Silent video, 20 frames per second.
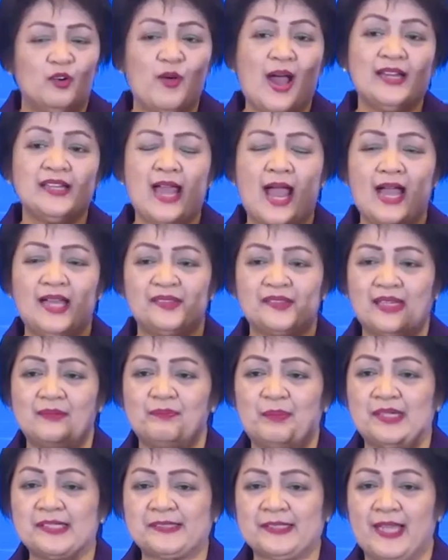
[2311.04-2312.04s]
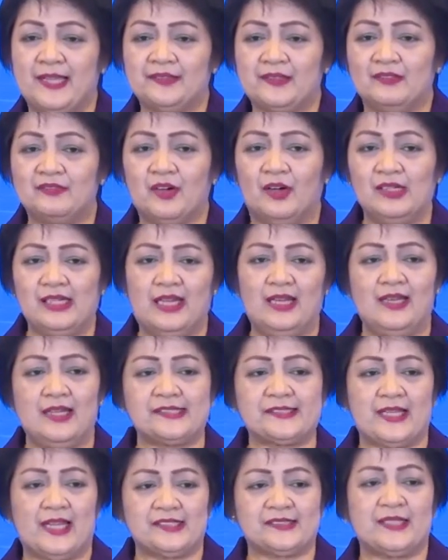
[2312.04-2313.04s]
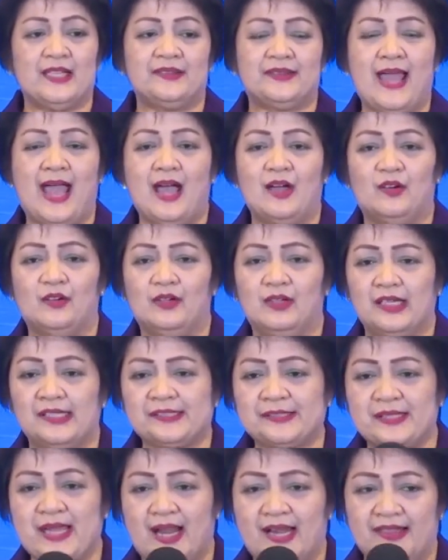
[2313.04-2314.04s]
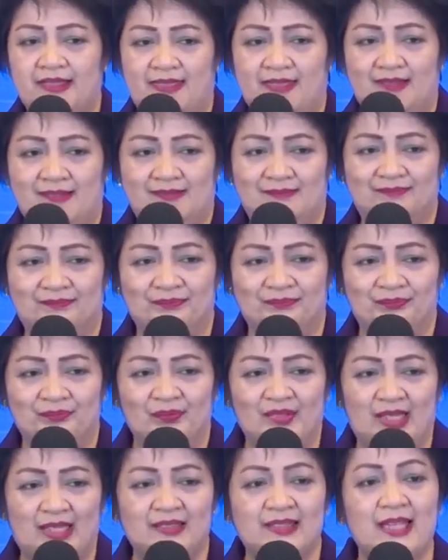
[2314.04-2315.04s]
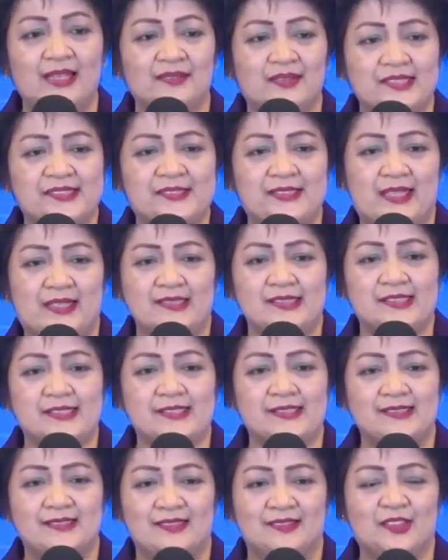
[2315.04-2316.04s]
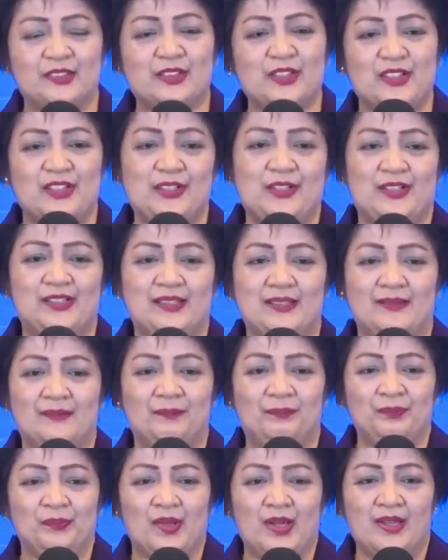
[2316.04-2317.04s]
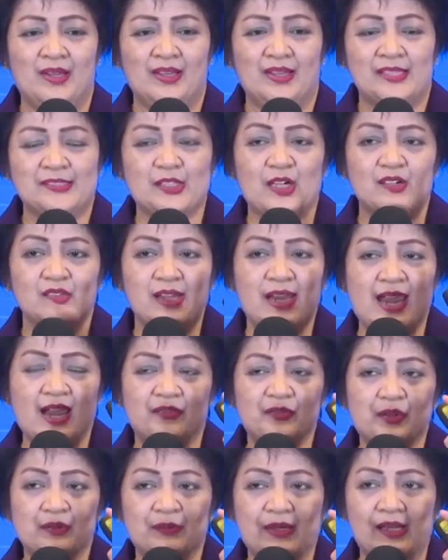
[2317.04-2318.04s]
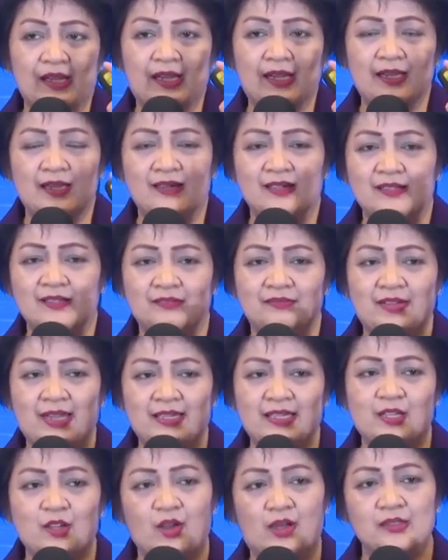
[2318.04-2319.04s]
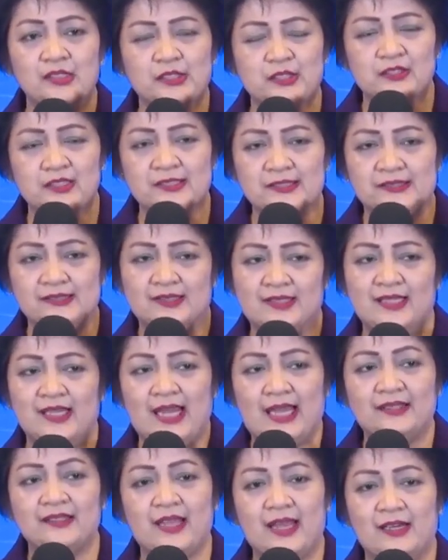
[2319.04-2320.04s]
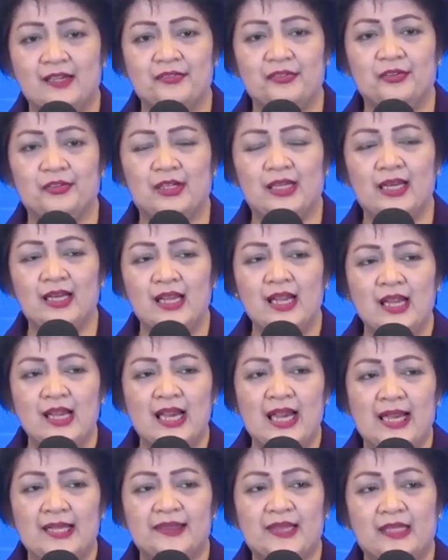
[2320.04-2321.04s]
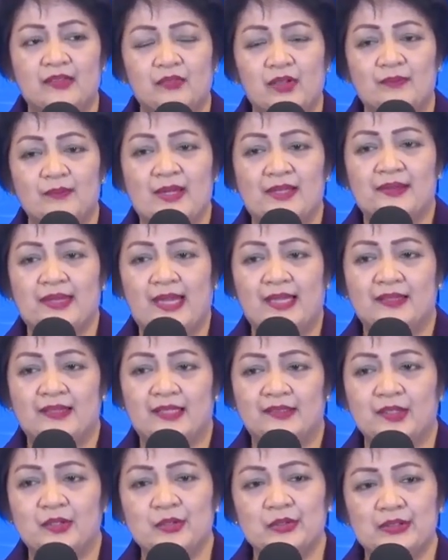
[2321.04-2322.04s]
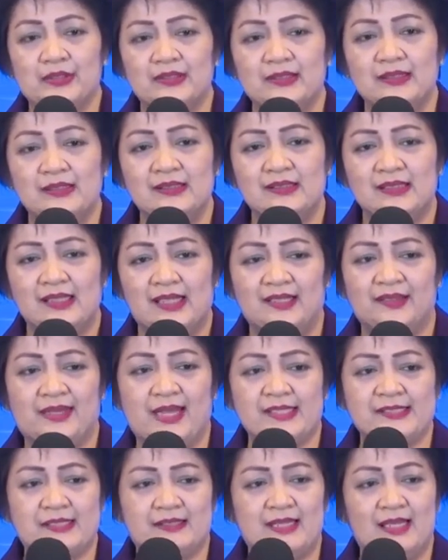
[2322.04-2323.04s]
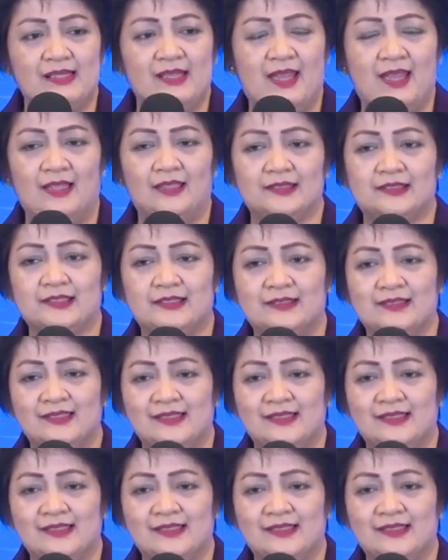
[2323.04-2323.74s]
100% of all illnesses ng tao start in the intestines. Totoo yun. So we have to be very conscious and careful that we maintain that good intestinal health.